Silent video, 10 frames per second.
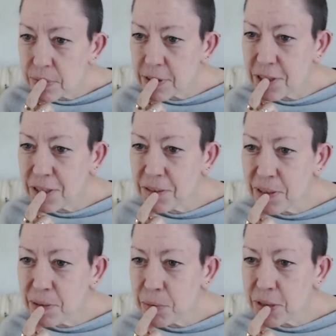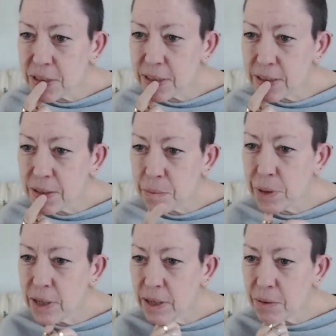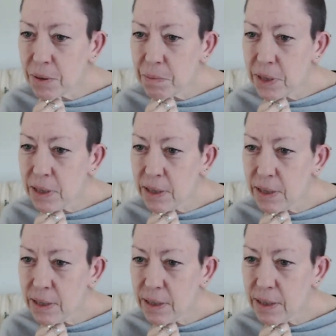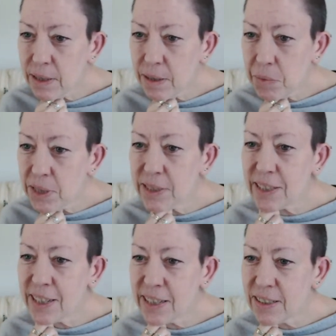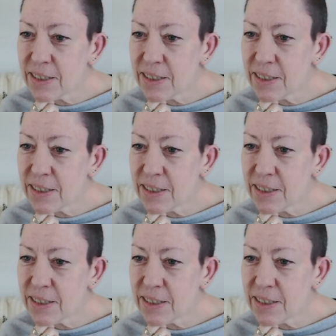I'm watching you at the park with my minded kids.